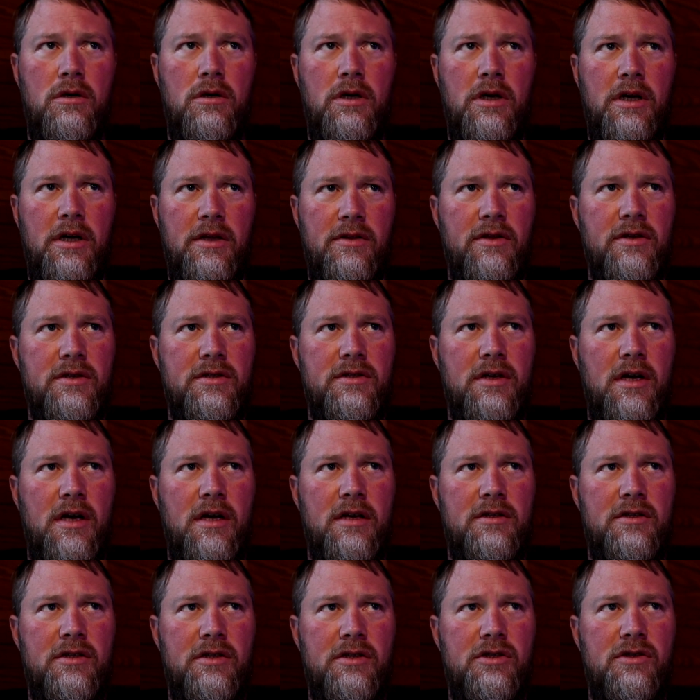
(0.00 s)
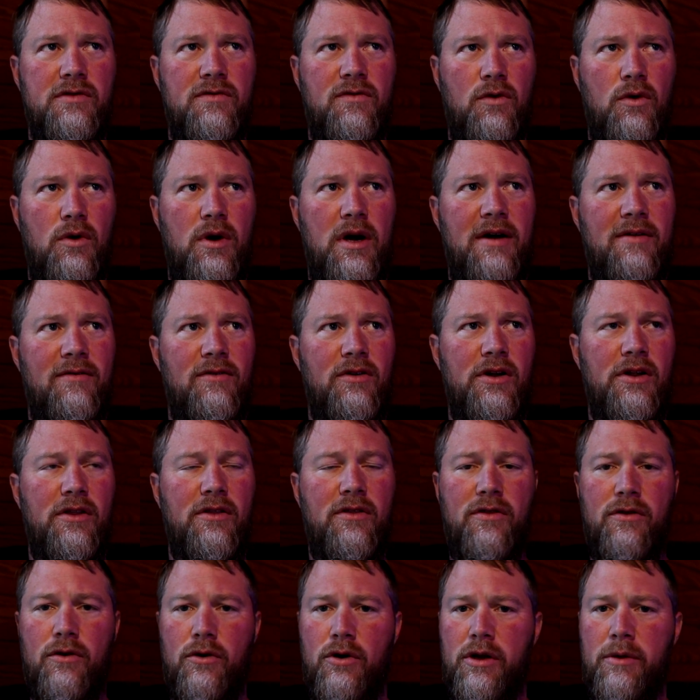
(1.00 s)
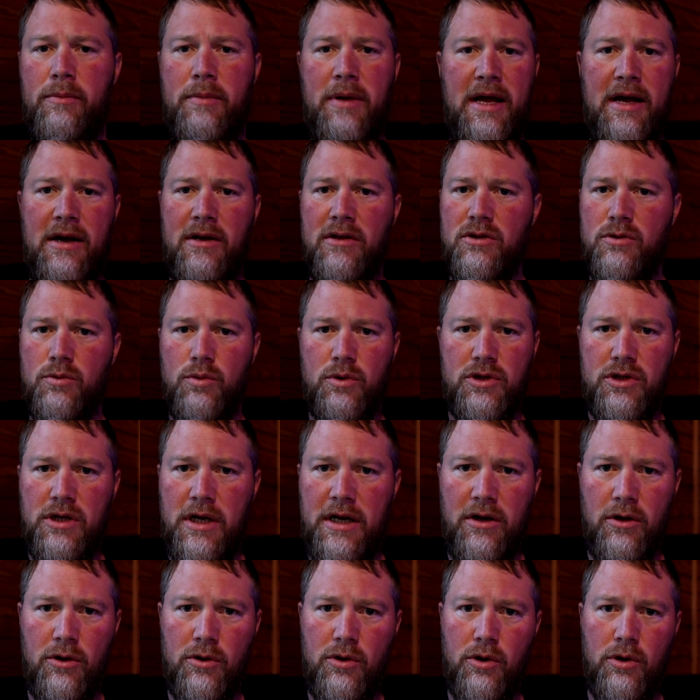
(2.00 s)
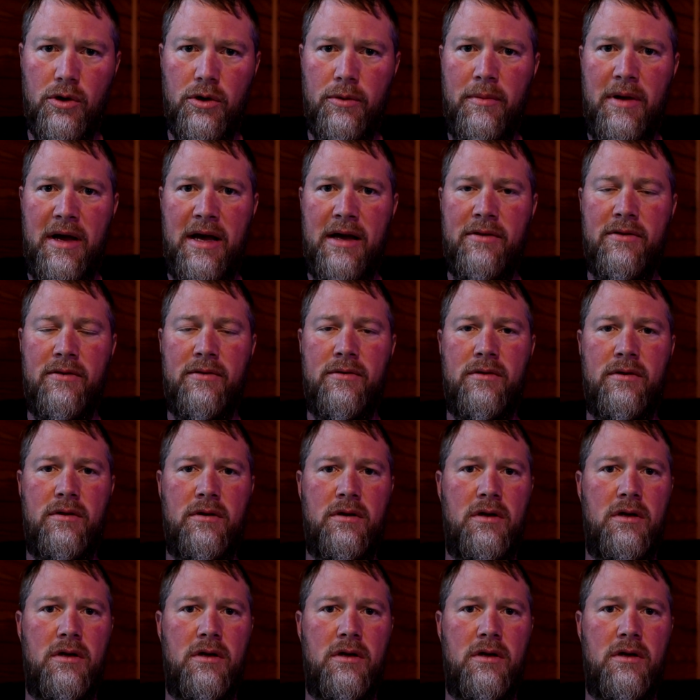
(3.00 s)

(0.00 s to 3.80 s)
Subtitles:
in the sausage for every 30 pounds, which I don't know the math